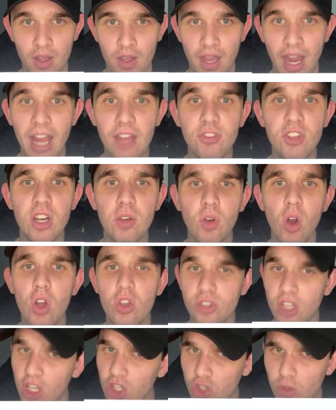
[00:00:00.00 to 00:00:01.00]
Anthony
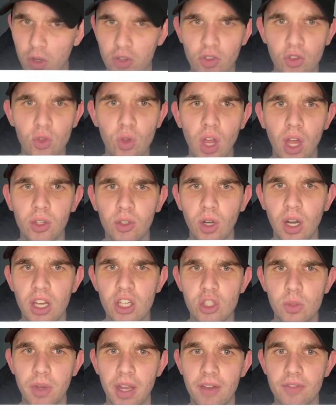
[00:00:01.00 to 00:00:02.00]
Rolls, thank you so much for the $2
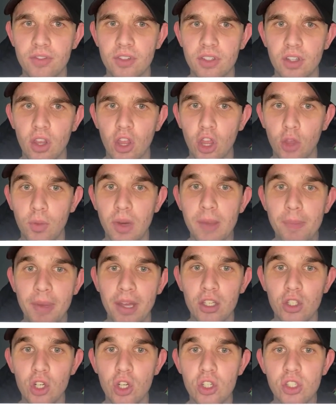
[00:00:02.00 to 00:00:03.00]
donation. We have 3
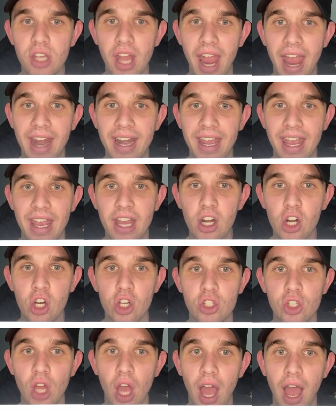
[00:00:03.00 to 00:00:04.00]
pitchers and
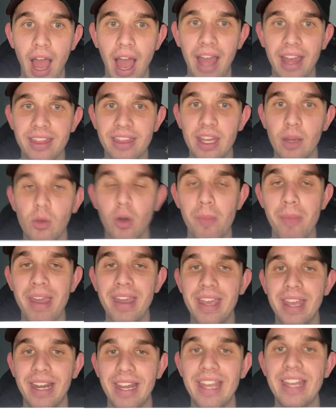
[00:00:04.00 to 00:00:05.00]
hitters I think will
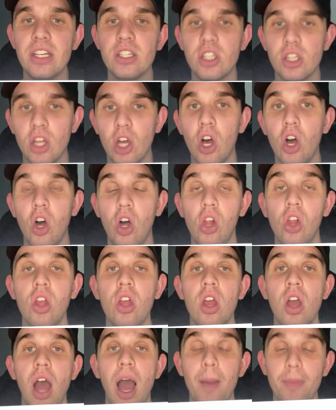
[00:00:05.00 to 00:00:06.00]
make it into the Hall.
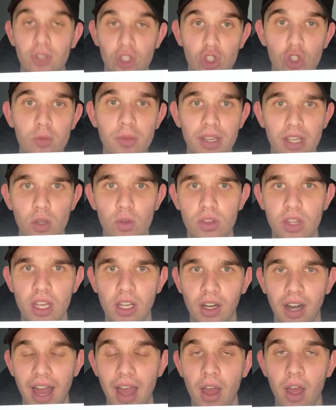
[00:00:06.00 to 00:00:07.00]
I'm assuming you think
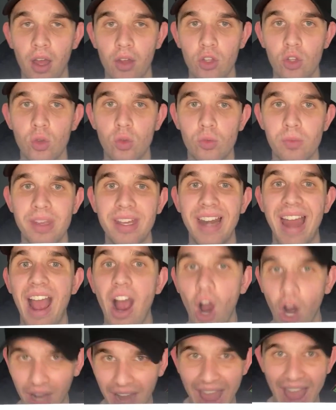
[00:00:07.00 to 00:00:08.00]

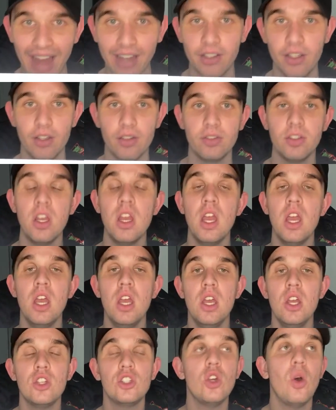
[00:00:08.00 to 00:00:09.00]
are active.
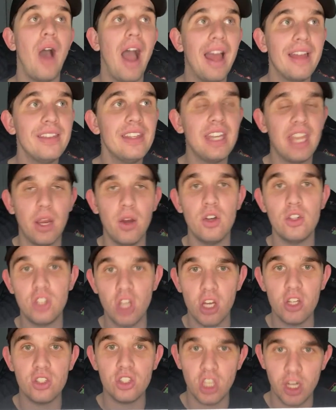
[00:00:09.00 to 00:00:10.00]
So I think Aaron
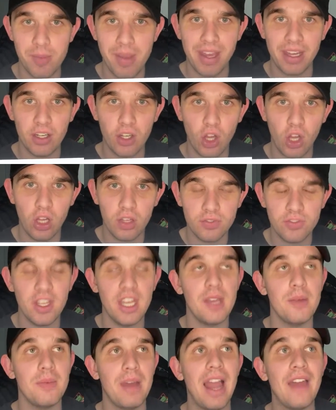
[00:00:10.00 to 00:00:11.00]
Judge is going to make it to the Hall of
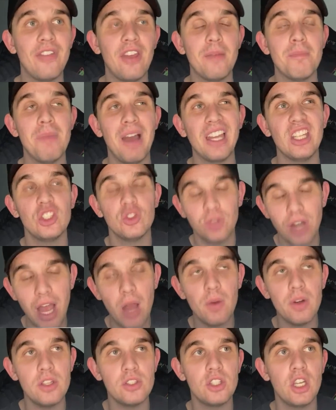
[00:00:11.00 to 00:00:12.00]
Fame. I think Mike
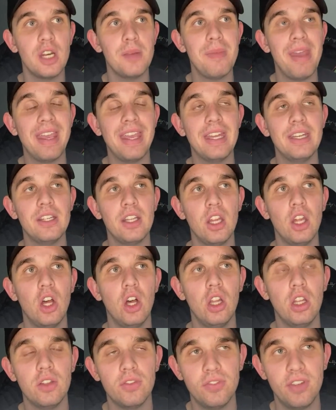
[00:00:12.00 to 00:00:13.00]
Trout is going to make it into the
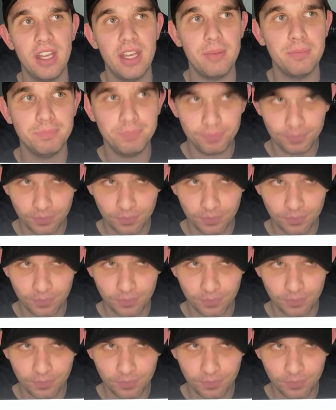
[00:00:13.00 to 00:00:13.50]
Hall of Fame.